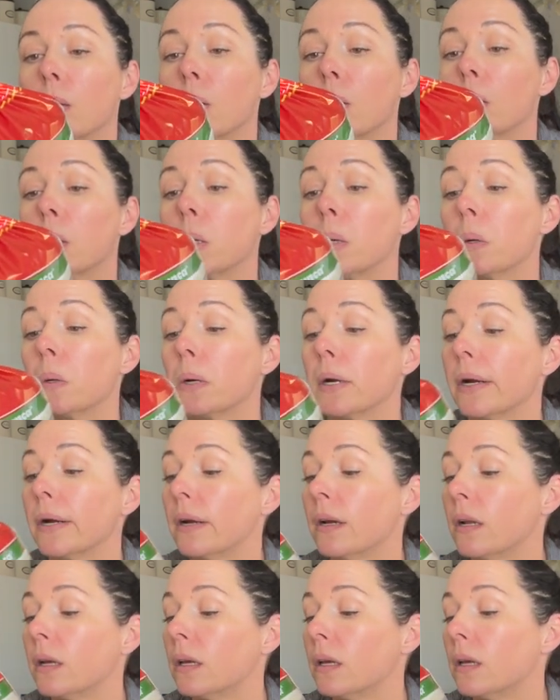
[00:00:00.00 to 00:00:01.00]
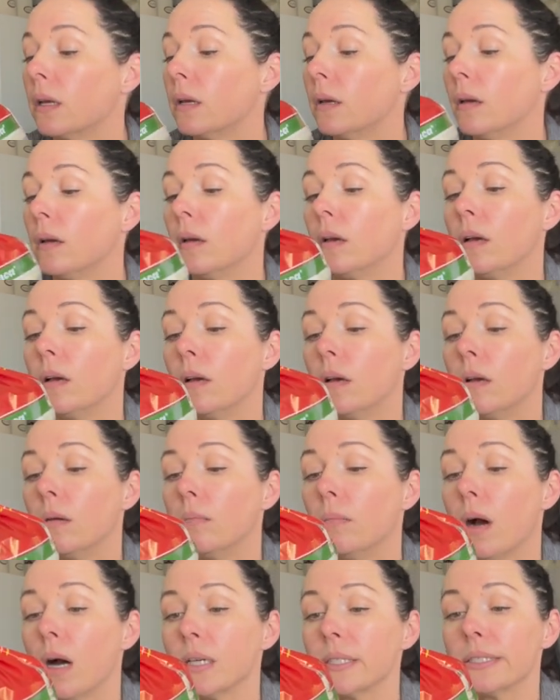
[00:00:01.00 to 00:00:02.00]
Corn
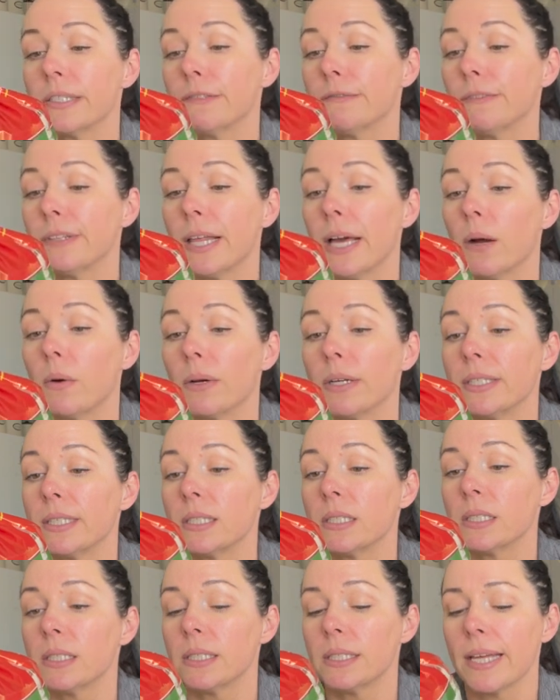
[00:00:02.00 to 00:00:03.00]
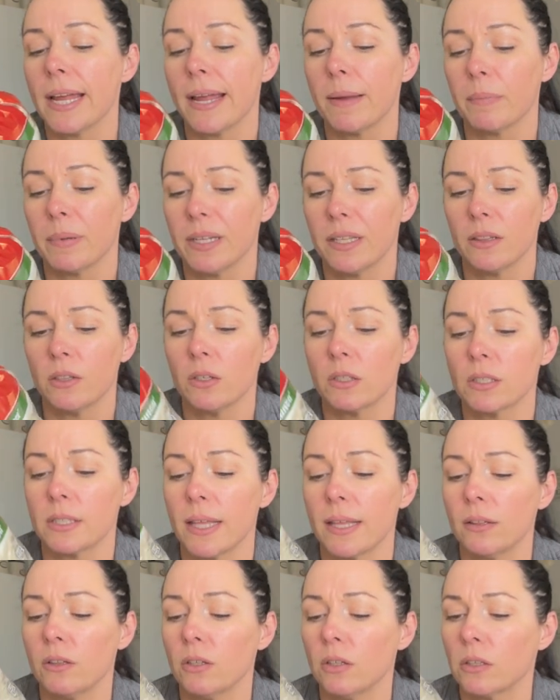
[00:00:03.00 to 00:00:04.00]
masa flour. It doesn't say, but it looks,
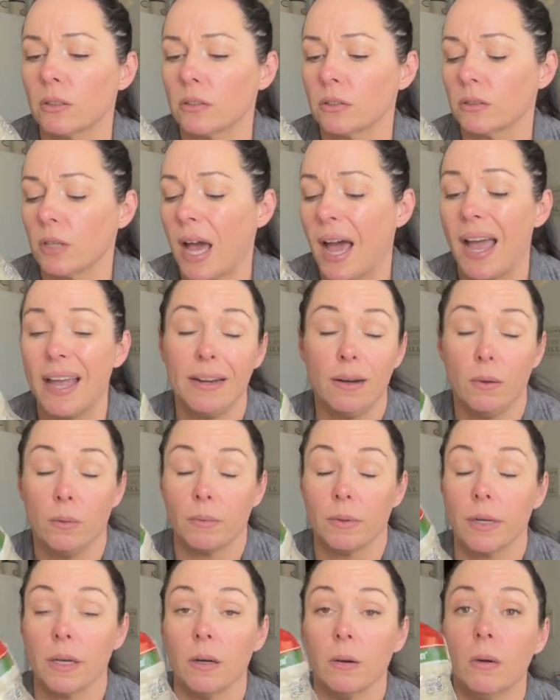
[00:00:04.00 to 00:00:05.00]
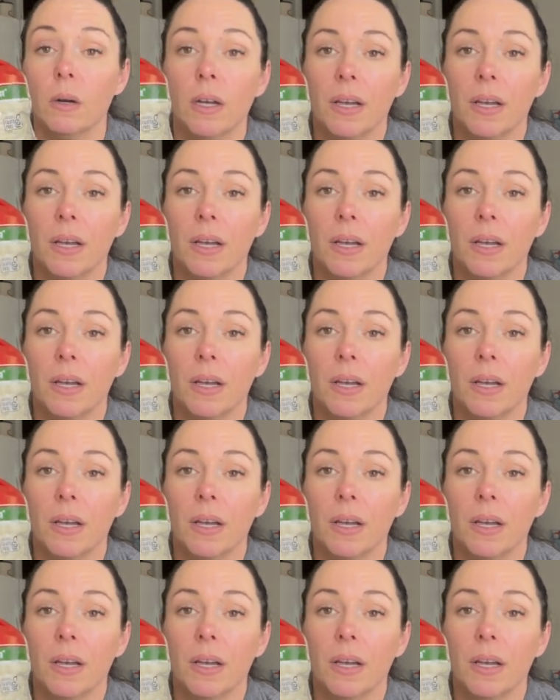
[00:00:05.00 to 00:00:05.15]
they look, I don't know.